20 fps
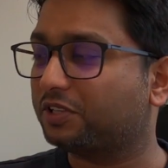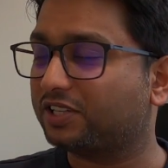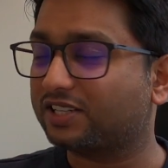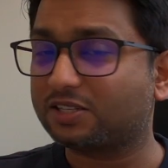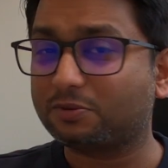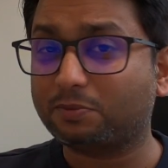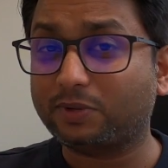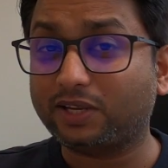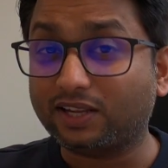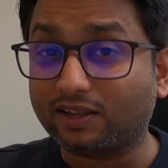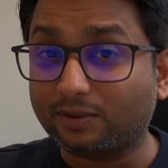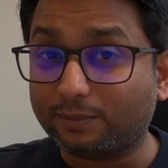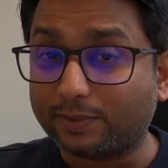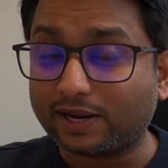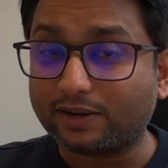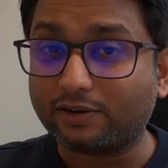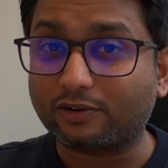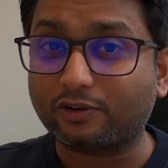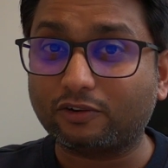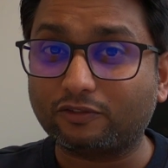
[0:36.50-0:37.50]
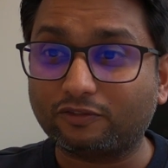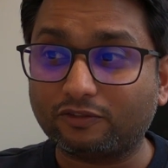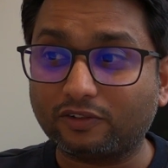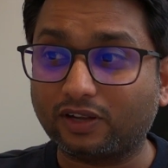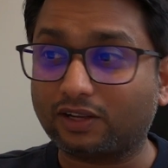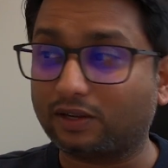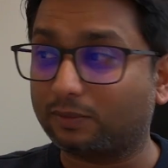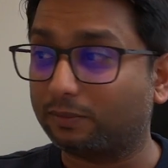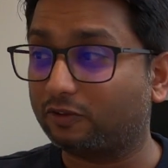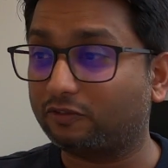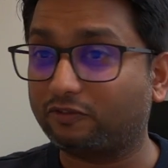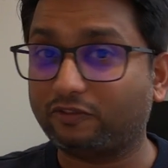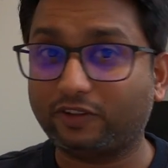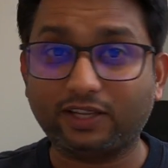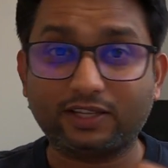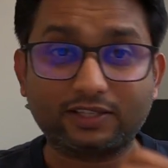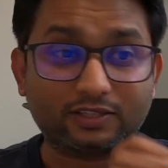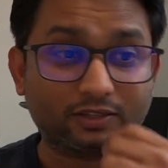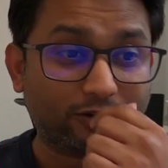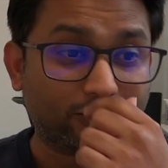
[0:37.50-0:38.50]
just be a matter of a couple of
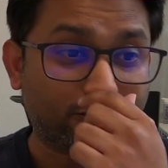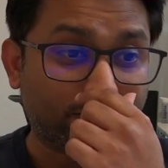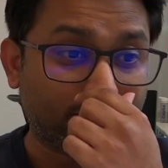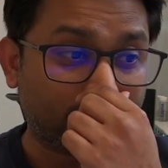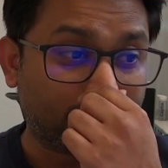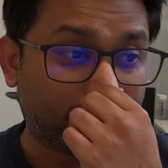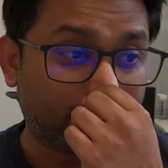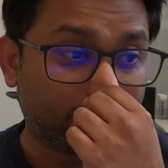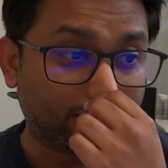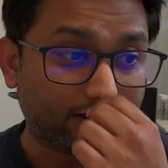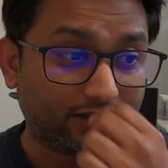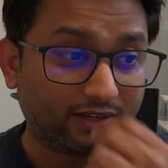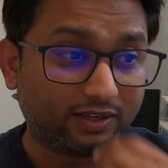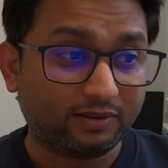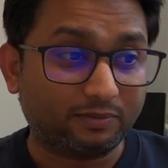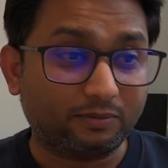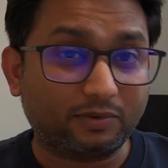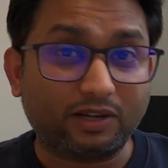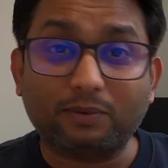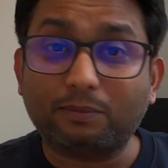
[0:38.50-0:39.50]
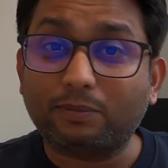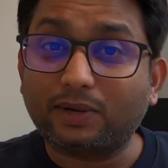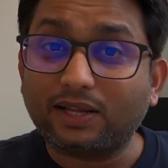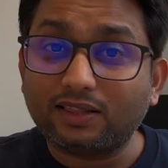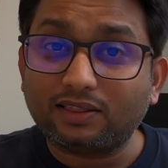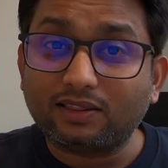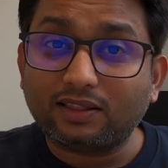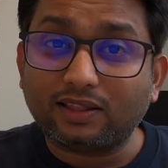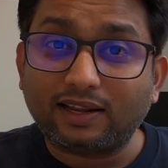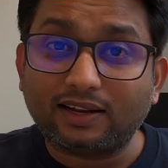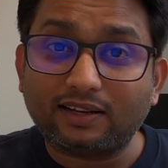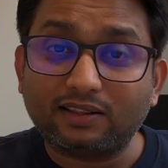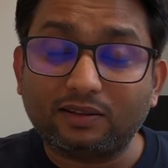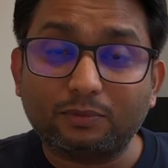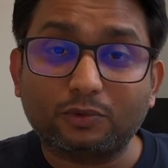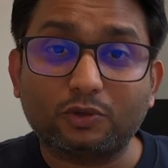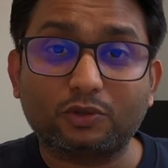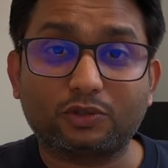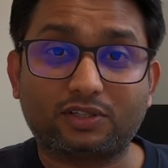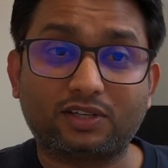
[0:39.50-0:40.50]
weeks or a month at the
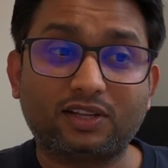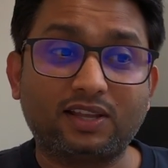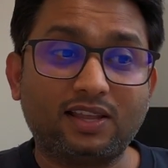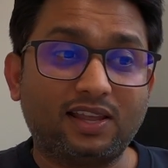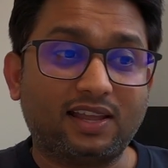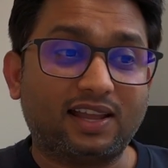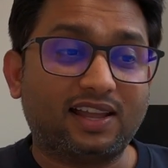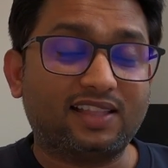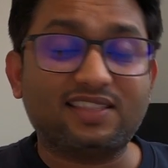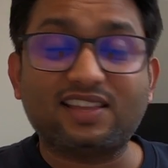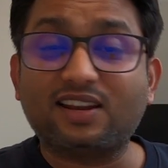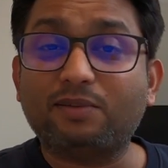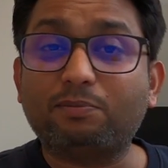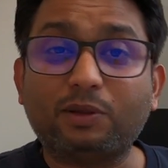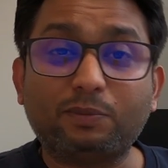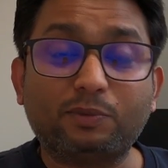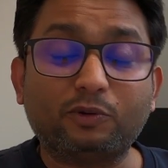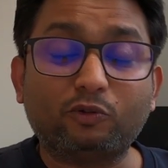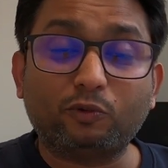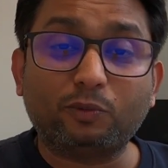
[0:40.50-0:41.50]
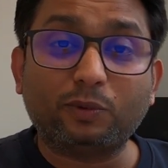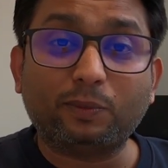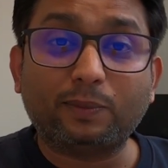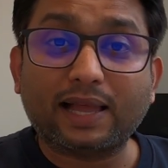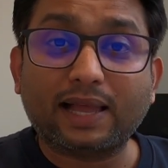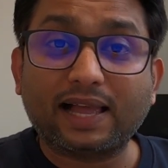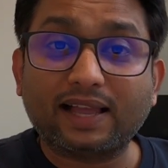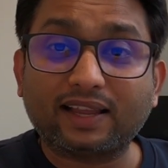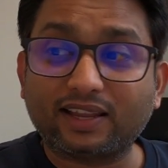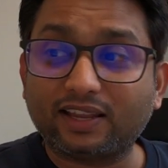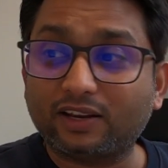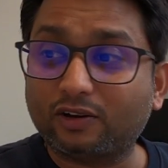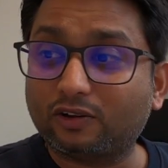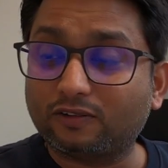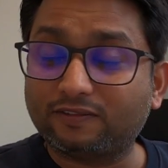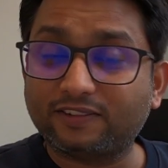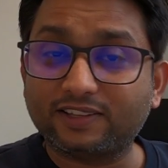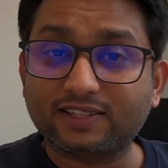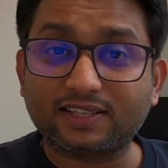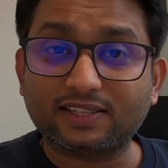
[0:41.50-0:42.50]
most, and then people would be back in
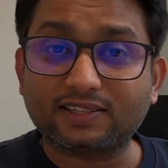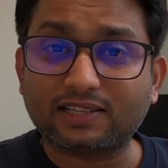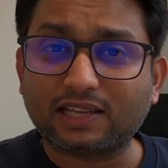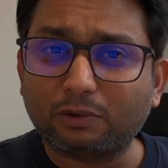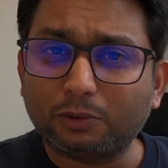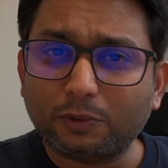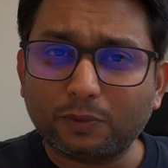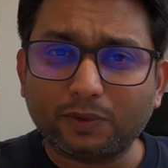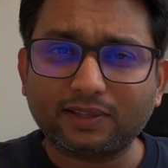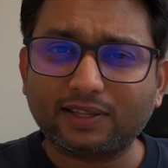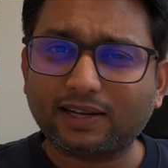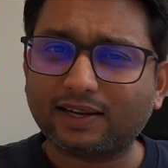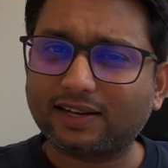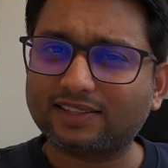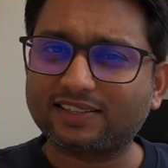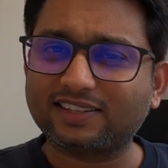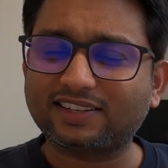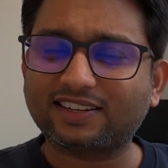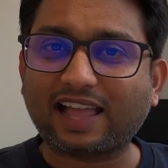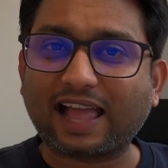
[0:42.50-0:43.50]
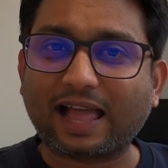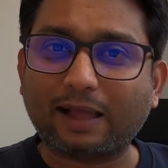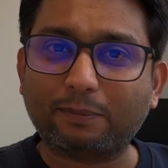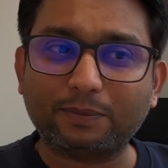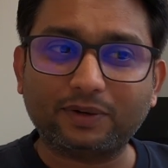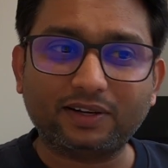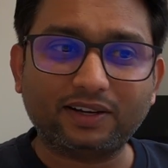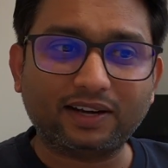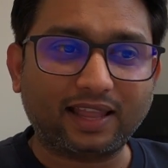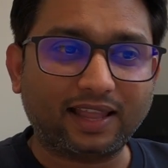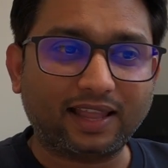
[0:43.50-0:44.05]
offices. However, that hasn't happened,